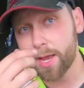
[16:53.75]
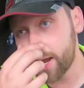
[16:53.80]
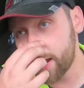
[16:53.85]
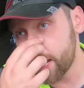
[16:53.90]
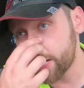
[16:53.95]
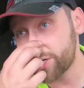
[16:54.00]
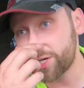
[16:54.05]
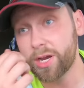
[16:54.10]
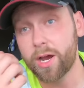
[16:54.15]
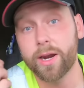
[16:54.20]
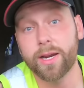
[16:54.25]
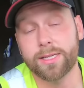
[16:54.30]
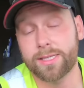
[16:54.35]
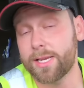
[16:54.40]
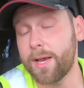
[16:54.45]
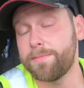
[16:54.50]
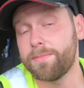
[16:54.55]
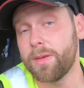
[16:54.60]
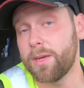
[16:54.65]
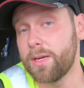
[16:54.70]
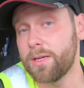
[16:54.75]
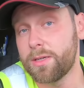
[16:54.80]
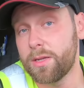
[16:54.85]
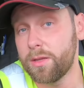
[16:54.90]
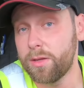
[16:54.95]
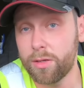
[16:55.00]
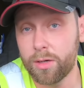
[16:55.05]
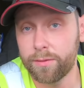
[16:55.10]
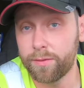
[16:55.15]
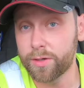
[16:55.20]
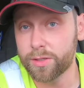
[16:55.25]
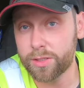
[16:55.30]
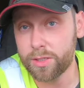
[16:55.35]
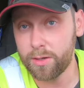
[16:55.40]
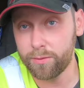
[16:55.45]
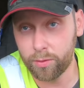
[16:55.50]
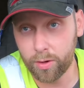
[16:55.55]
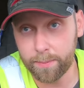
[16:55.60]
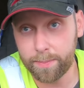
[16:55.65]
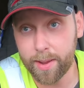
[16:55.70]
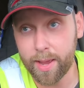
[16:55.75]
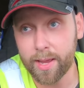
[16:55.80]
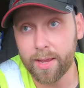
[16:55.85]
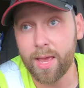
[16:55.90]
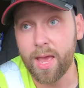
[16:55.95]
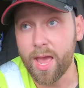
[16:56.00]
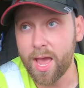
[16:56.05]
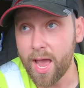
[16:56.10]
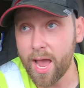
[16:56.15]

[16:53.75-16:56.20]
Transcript: I actually got accepted into the University of Winnipeg